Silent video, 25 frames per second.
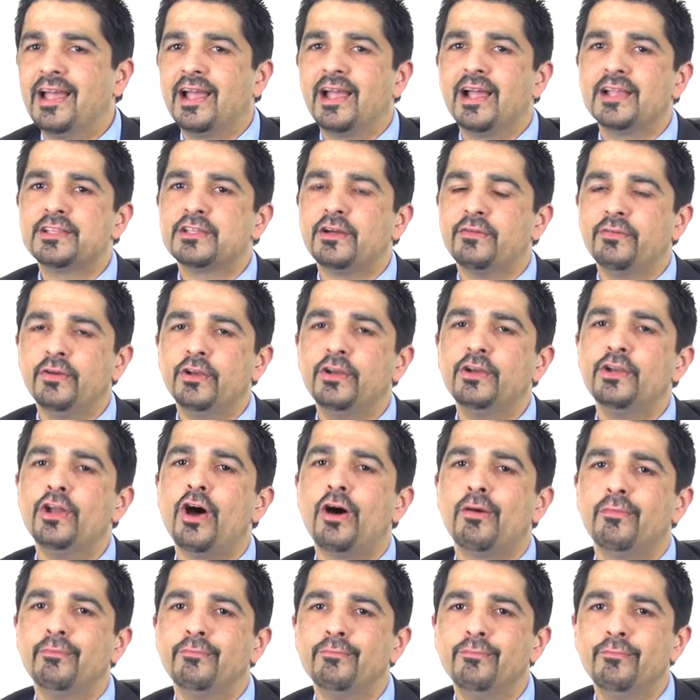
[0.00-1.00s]
it's often
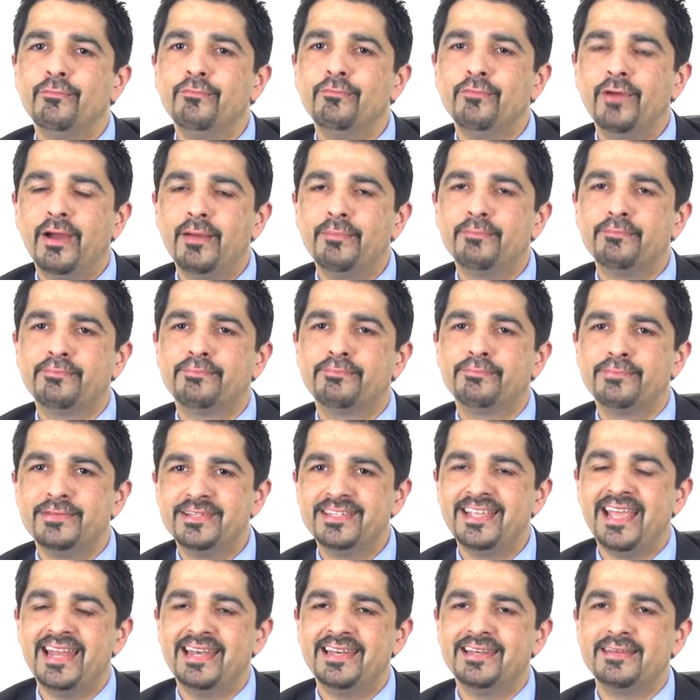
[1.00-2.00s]
not
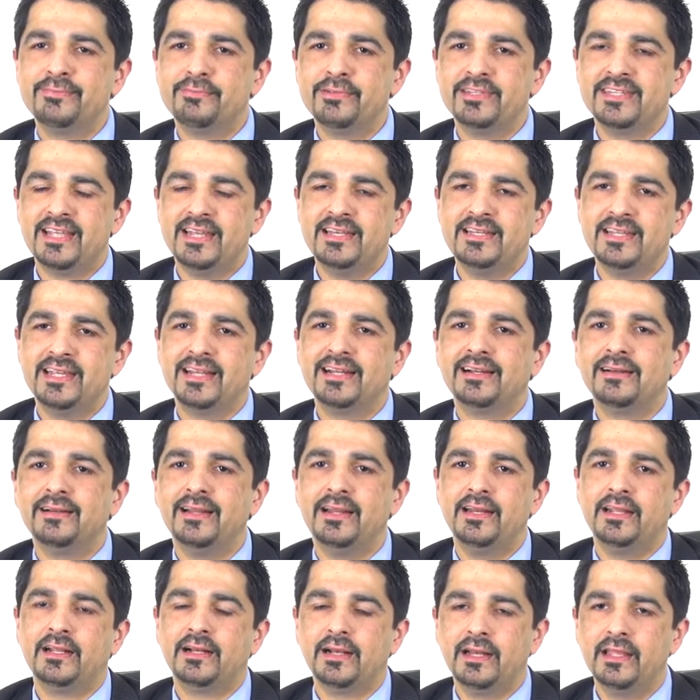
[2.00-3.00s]
presenting
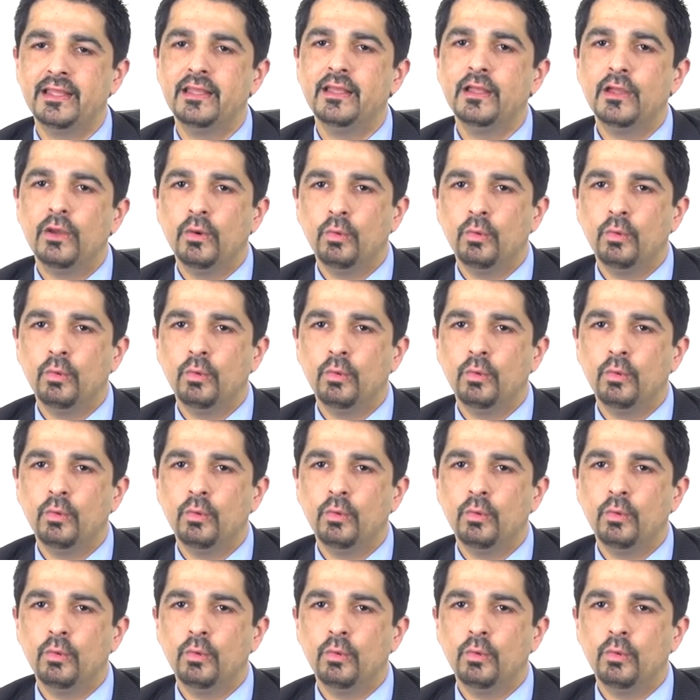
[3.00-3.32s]
clinically